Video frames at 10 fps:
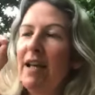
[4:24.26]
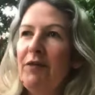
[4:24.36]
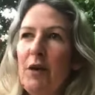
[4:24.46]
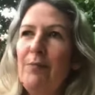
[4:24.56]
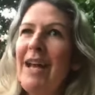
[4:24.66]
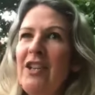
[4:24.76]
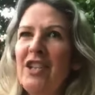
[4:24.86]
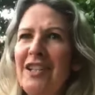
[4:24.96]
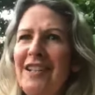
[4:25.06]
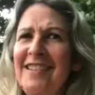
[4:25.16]
If you
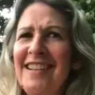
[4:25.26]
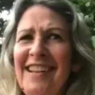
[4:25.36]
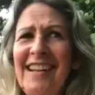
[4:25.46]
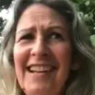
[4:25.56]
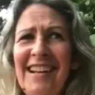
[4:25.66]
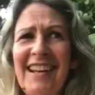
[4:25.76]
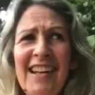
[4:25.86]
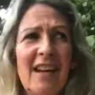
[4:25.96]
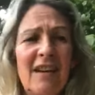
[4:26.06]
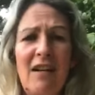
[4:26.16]
imagine
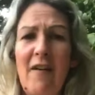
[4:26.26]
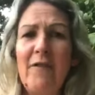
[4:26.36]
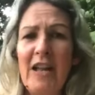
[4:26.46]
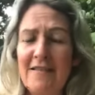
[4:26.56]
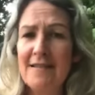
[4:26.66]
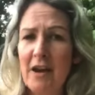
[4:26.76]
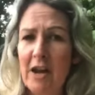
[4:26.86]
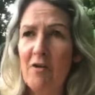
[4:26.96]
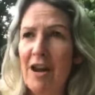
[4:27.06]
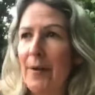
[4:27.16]
like a Venn
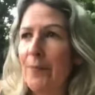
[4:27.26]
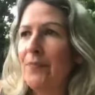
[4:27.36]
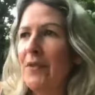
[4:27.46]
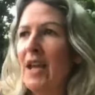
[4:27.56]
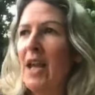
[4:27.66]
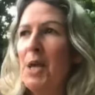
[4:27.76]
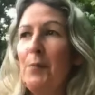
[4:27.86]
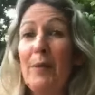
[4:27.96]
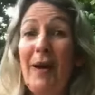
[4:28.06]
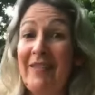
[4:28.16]
diagram,
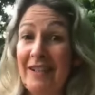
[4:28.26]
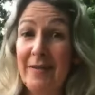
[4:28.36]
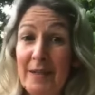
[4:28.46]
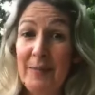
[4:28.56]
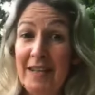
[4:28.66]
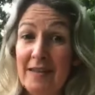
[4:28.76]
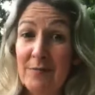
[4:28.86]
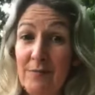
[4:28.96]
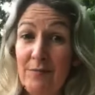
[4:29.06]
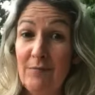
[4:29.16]
but apparently I was speaking
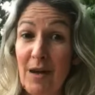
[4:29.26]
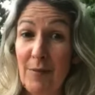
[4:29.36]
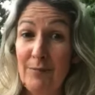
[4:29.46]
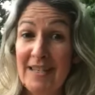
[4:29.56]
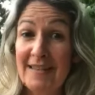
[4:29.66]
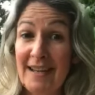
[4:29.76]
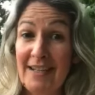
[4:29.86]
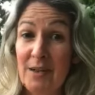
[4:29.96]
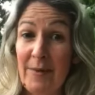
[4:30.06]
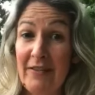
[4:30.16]
to Mr.
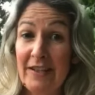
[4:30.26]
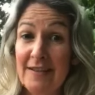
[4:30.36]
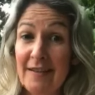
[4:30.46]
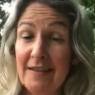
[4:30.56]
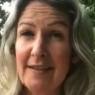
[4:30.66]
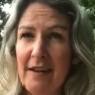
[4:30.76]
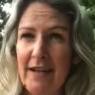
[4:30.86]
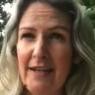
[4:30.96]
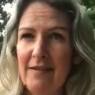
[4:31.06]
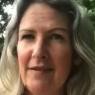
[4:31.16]
H about this last
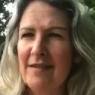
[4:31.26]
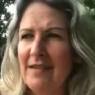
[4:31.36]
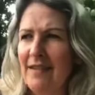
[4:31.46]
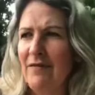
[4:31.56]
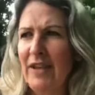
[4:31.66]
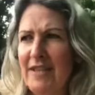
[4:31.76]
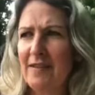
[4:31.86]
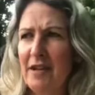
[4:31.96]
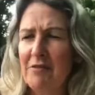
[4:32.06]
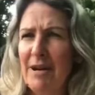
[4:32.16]
night, and a Venn
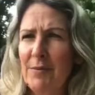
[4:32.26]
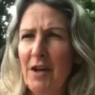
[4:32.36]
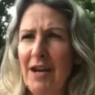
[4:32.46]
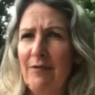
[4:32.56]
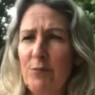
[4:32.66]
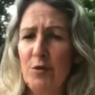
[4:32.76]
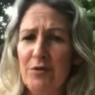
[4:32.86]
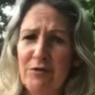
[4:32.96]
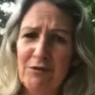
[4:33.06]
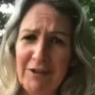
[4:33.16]
diagram can't have more
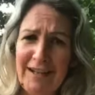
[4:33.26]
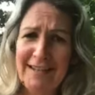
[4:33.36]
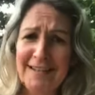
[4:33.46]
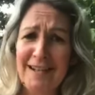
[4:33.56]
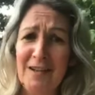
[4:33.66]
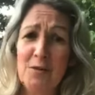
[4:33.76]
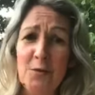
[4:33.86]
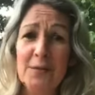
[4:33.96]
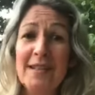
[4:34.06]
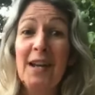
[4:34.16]
than 3
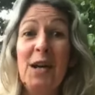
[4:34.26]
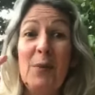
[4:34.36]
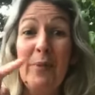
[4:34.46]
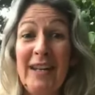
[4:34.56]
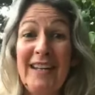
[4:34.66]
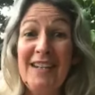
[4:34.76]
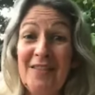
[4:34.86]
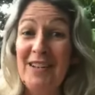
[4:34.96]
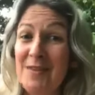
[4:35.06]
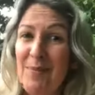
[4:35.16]
circles, but each
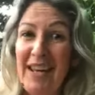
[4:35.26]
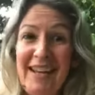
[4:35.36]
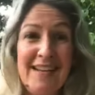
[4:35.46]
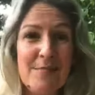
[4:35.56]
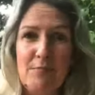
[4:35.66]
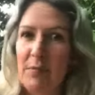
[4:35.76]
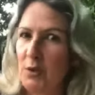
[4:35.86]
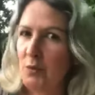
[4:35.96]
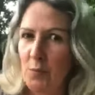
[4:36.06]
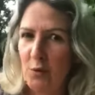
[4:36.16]
of us plays
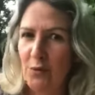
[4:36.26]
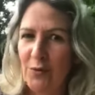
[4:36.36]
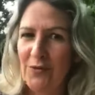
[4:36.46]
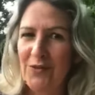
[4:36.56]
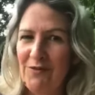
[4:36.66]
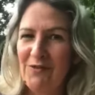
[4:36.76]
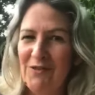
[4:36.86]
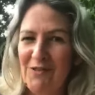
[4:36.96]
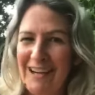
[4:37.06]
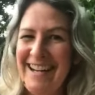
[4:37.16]
much more than
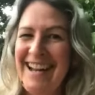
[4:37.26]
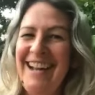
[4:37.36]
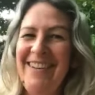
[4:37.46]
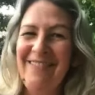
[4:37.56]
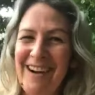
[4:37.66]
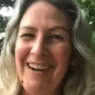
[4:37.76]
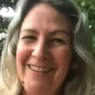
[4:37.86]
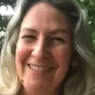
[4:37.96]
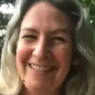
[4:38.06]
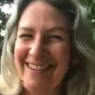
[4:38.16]
3
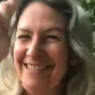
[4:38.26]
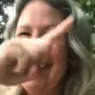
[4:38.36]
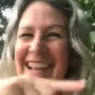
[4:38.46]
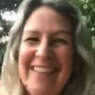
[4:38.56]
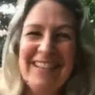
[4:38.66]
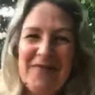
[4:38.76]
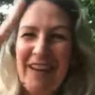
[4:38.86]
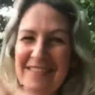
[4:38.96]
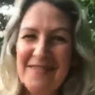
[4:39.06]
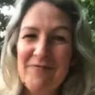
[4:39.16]
roles. So this
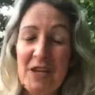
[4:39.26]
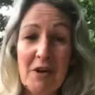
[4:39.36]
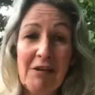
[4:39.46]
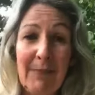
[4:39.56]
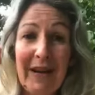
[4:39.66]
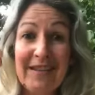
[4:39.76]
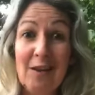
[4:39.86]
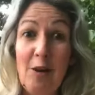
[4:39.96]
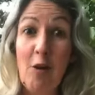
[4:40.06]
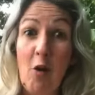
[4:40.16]
Venn diagram has
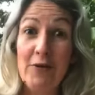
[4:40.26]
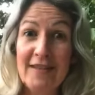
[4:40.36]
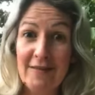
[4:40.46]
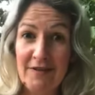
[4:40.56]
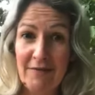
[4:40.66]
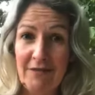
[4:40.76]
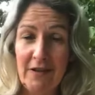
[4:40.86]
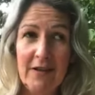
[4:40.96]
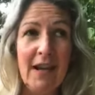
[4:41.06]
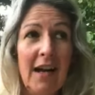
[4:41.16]
a lot of
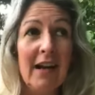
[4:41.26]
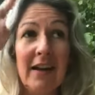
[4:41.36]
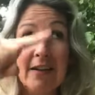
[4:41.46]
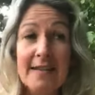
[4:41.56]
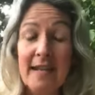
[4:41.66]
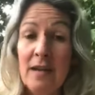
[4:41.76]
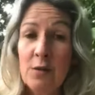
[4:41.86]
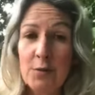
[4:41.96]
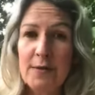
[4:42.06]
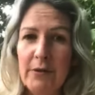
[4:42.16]
different kind of
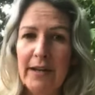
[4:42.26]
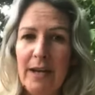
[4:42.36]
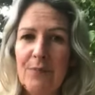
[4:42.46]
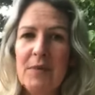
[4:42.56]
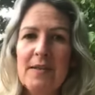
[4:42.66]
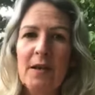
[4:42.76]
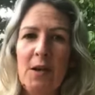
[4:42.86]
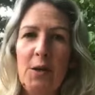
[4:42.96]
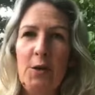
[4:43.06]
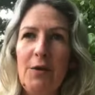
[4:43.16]
circles on it.
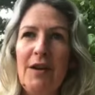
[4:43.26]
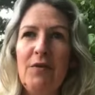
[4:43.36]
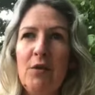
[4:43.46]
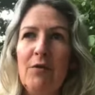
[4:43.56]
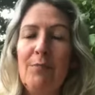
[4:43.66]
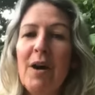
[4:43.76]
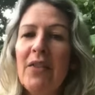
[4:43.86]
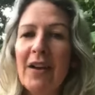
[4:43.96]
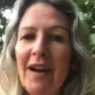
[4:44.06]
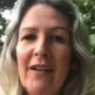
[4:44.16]
So if you're a
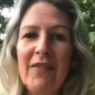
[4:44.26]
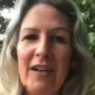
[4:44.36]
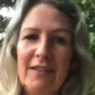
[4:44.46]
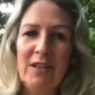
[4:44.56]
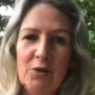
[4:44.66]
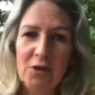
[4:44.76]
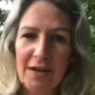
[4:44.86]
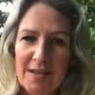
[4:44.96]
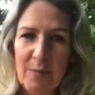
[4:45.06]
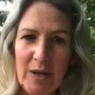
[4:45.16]
mother, then you're
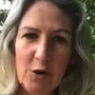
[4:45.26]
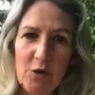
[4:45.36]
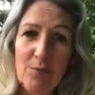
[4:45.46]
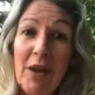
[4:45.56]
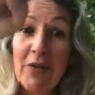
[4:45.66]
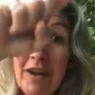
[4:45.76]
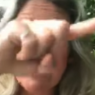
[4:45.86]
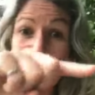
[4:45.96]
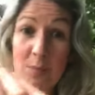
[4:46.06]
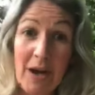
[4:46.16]
trying to be a good mother
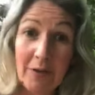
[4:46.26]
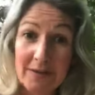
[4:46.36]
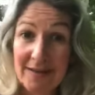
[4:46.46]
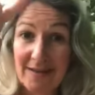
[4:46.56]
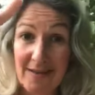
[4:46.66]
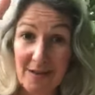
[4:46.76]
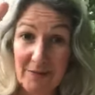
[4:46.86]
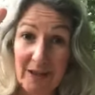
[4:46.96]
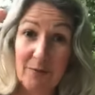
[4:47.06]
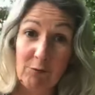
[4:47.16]
as well, so that's
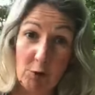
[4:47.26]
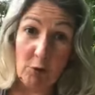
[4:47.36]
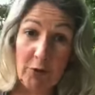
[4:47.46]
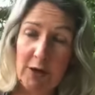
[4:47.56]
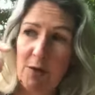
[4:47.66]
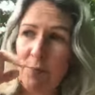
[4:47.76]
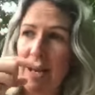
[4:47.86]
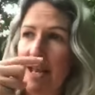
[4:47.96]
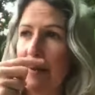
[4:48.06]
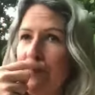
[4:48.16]
another role that you
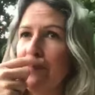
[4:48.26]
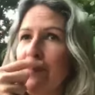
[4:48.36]
play.